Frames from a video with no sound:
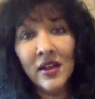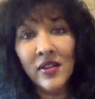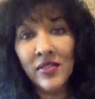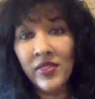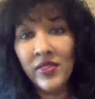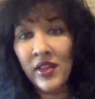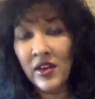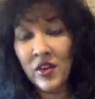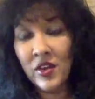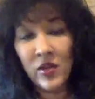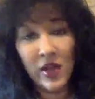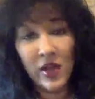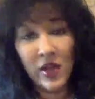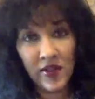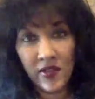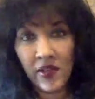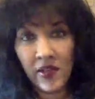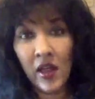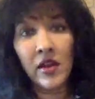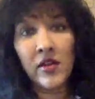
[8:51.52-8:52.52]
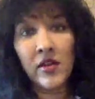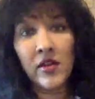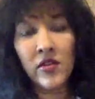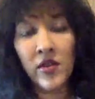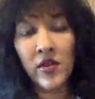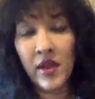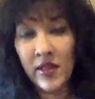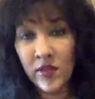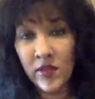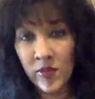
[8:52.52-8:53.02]
then you get silent
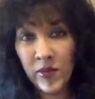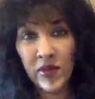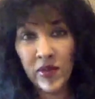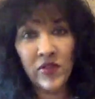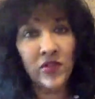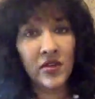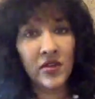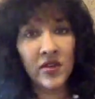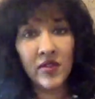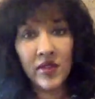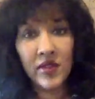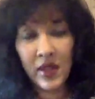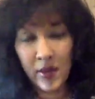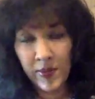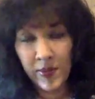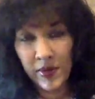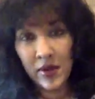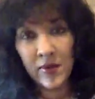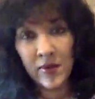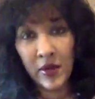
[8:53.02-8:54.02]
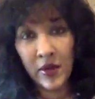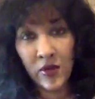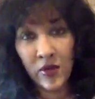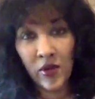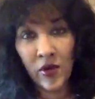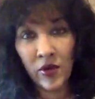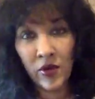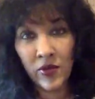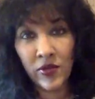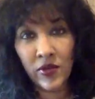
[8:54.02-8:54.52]
transmission and the epidemic
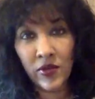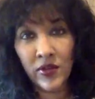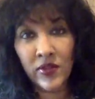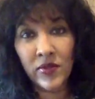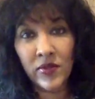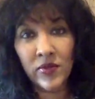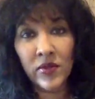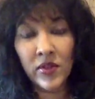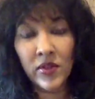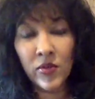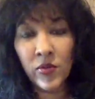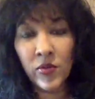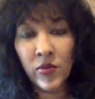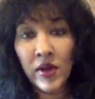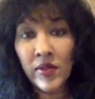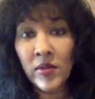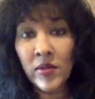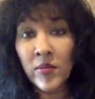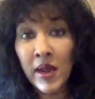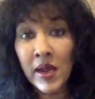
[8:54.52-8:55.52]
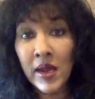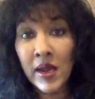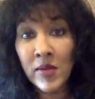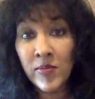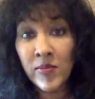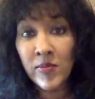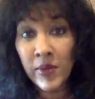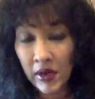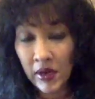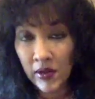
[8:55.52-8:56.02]
grows. So it's one of the
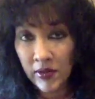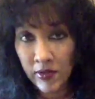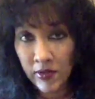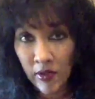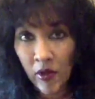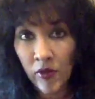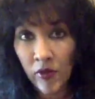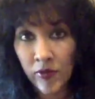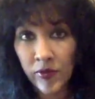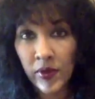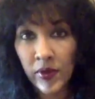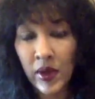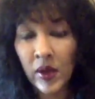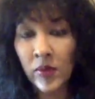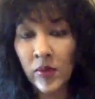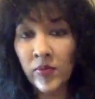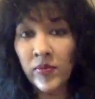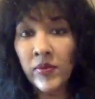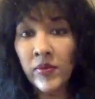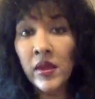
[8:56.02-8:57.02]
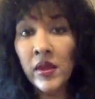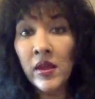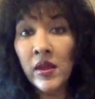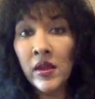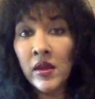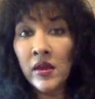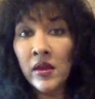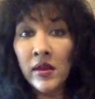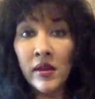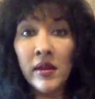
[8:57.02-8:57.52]
main pillars of an
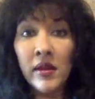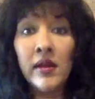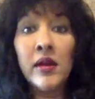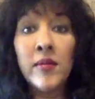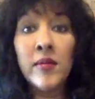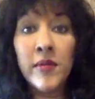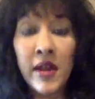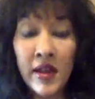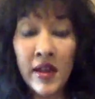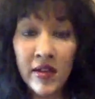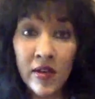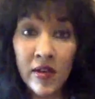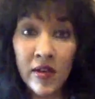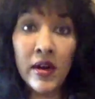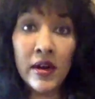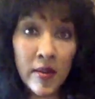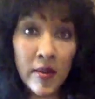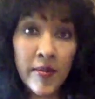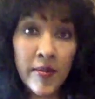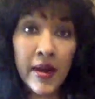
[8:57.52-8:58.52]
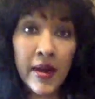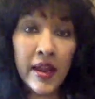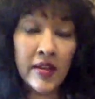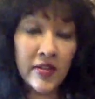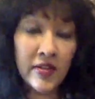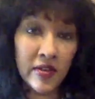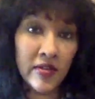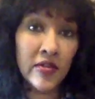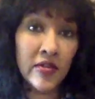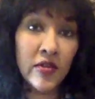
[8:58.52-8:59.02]

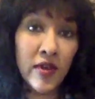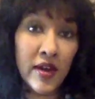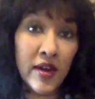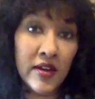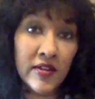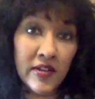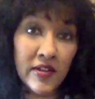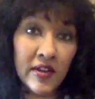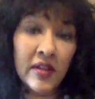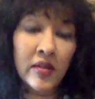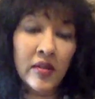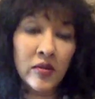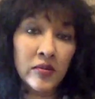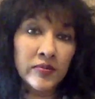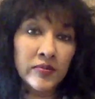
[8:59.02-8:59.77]
elimination strategy.